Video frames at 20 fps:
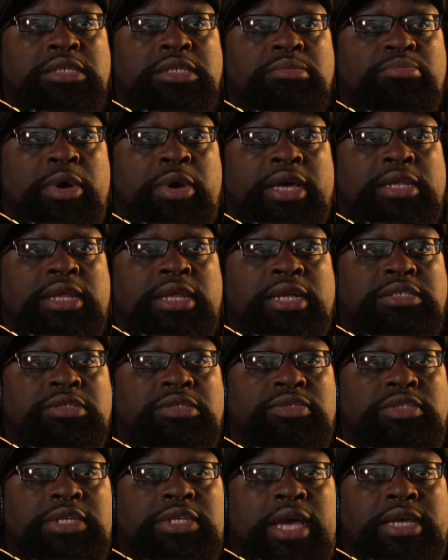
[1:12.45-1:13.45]
and Biological
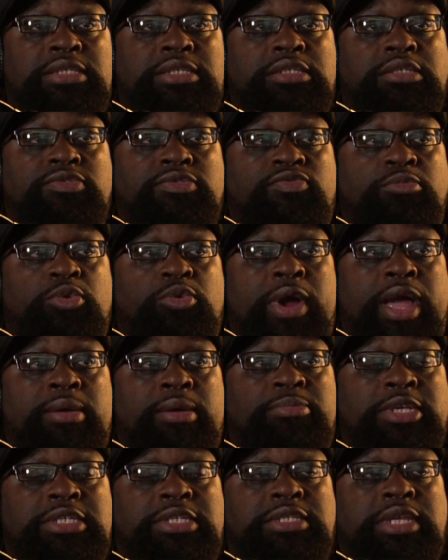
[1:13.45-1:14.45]
Sciences from
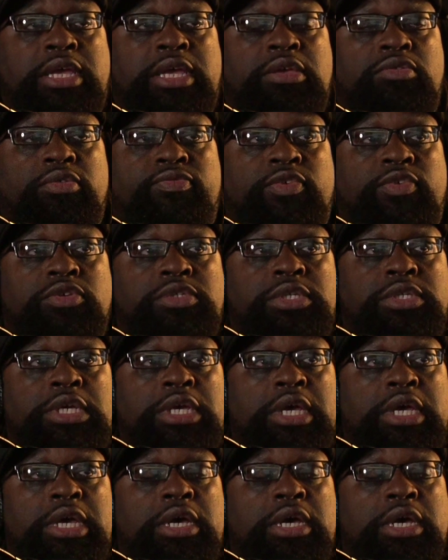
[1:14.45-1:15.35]
Grambling State University,